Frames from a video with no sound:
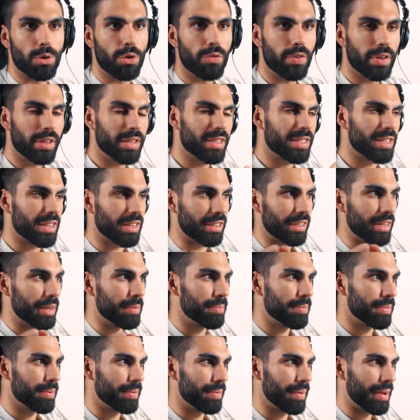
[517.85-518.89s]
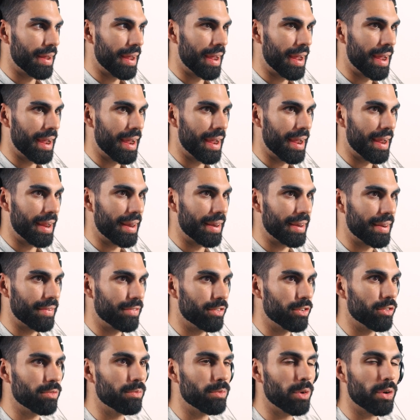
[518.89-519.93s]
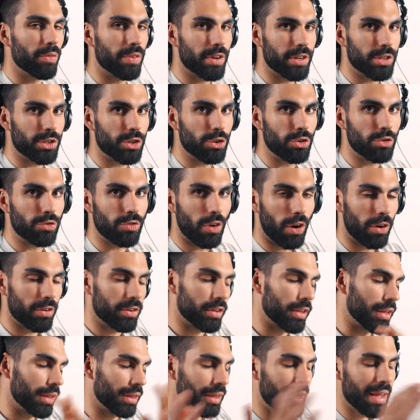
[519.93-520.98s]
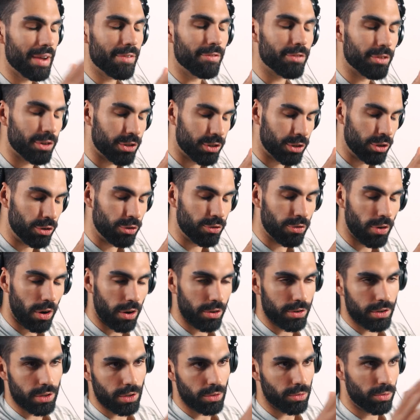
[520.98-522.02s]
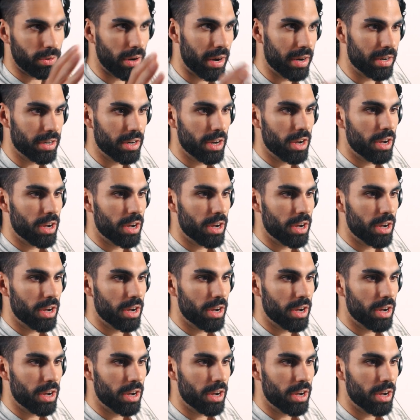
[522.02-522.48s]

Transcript: moving this clip, and if you've moved it too far to the left or too far to the right,